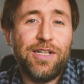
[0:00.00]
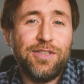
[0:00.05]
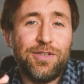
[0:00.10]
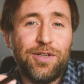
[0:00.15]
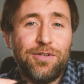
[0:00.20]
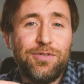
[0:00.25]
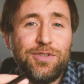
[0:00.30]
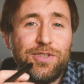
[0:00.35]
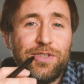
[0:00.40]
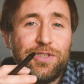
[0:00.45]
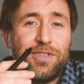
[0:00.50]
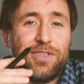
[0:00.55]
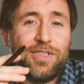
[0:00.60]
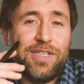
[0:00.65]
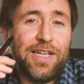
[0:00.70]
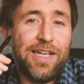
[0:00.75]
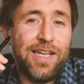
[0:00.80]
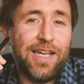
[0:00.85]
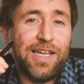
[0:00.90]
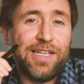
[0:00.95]
Don't just
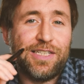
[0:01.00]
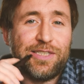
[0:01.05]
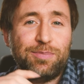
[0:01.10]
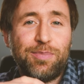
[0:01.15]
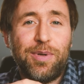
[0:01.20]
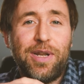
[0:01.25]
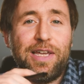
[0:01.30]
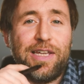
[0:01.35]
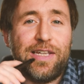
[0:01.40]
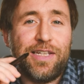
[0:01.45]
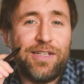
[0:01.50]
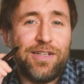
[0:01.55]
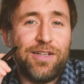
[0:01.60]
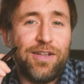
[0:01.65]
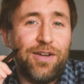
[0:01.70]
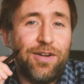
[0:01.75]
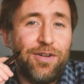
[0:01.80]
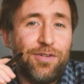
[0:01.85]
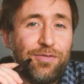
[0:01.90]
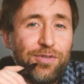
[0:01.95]
explain
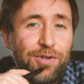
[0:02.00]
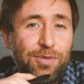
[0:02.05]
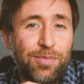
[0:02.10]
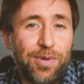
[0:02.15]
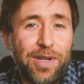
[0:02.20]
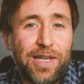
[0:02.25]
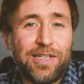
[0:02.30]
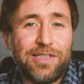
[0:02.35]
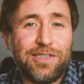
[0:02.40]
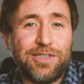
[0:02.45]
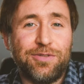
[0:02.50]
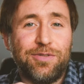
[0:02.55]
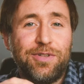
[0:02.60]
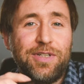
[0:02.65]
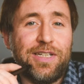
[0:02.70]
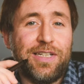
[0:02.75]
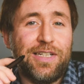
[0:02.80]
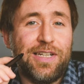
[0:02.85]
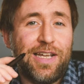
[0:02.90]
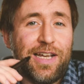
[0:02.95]
over a blank
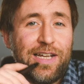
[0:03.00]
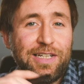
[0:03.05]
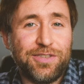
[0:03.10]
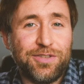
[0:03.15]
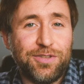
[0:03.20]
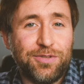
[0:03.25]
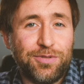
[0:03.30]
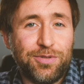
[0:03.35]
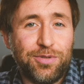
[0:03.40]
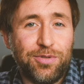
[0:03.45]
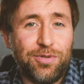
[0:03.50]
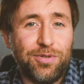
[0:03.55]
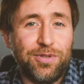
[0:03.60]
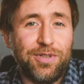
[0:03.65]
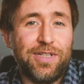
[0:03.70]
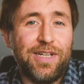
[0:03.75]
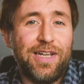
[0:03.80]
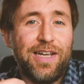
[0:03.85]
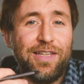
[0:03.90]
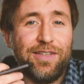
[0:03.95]
screen as you
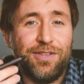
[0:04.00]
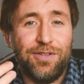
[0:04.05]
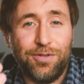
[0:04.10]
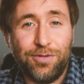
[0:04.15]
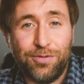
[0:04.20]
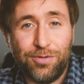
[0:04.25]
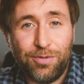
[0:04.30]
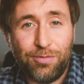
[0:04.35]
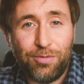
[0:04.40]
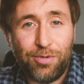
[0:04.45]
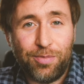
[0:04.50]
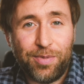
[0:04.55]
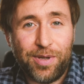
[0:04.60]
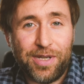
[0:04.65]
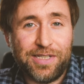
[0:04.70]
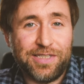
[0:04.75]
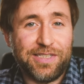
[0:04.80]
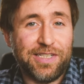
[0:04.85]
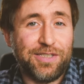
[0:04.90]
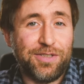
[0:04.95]
talk at your normal
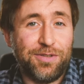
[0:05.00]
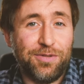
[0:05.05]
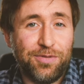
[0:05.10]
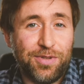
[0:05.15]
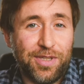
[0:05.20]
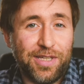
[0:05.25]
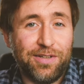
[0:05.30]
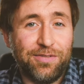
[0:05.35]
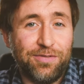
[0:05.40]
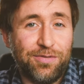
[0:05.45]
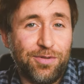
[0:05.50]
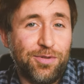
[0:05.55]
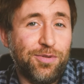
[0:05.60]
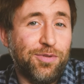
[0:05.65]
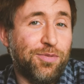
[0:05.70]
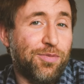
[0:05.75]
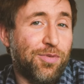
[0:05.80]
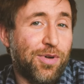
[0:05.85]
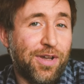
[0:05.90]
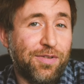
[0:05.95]
pace as you think
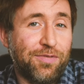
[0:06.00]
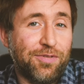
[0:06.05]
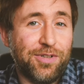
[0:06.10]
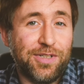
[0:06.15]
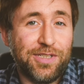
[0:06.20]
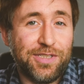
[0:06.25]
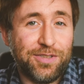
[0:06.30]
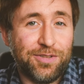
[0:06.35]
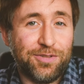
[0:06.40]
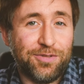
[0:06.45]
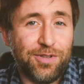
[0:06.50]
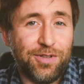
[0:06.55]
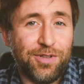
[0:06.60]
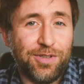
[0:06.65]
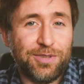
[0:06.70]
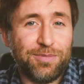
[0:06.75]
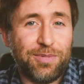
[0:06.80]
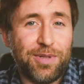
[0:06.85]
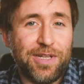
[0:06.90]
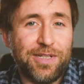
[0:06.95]
through whatever it is you're trying to
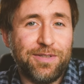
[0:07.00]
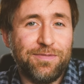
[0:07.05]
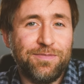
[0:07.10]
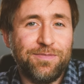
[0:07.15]
explain.